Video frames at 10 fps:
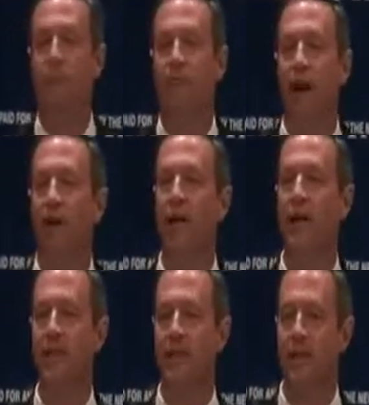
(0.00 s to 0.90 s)
the very
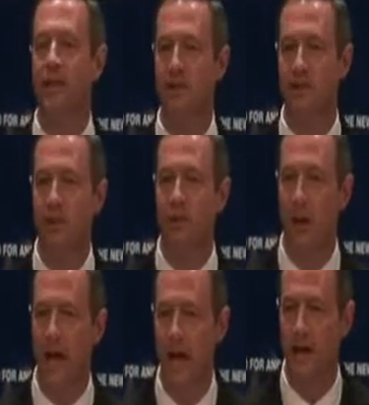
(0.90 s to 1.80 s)
things that
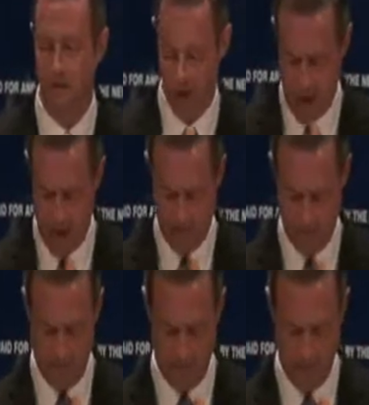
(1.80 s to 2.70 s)
create
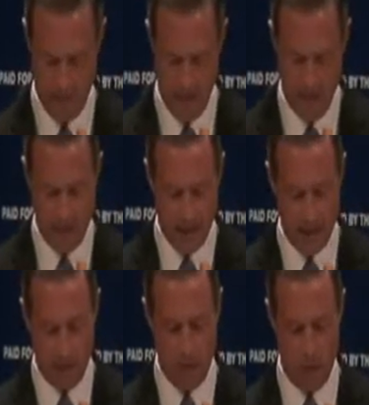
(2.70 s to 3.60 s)
jobs. The
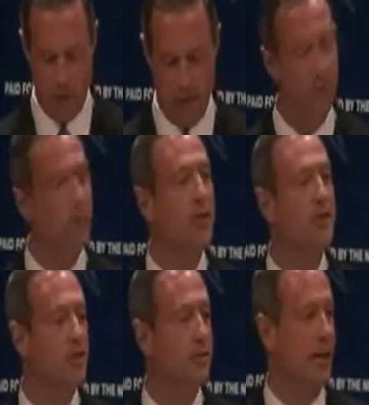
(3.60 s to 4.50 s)
things that we can
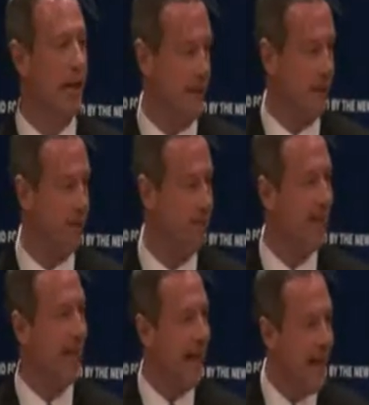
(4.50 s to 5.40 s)
only do together.
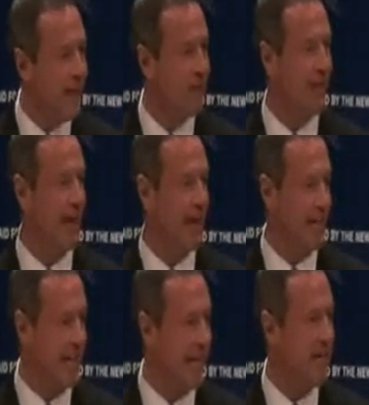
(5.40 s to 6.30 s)

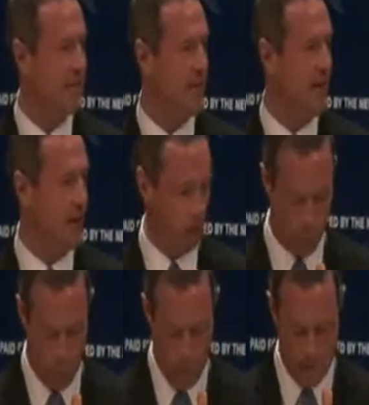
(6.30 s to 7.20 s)
Educating, innovating,
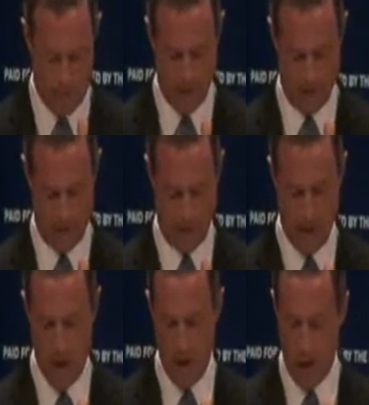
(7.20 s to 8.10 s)
rebuilding
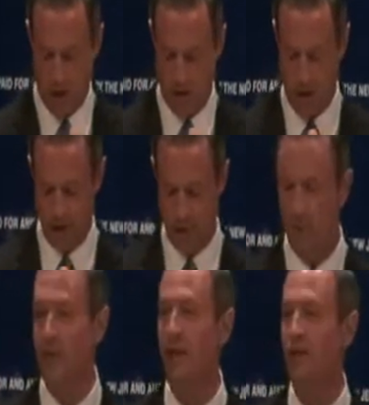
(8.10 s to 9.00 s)
our
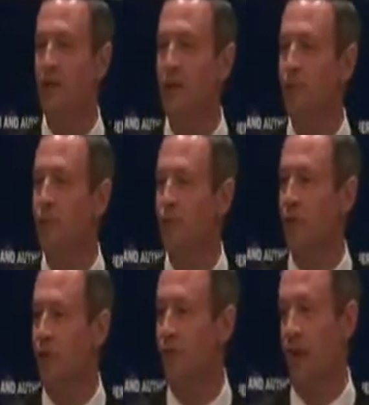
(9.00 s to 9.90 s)
transportation
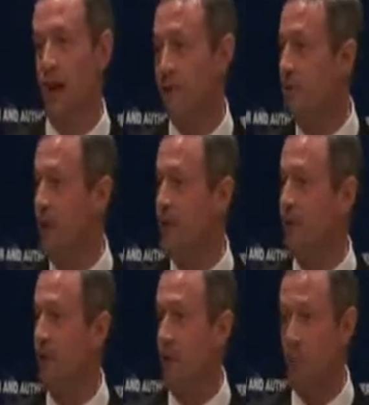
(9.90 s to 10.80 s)
infrastructure, not to
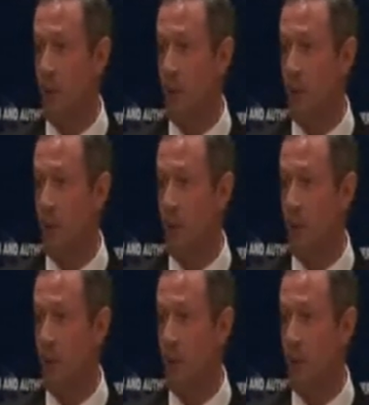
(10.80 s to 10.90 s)
mention our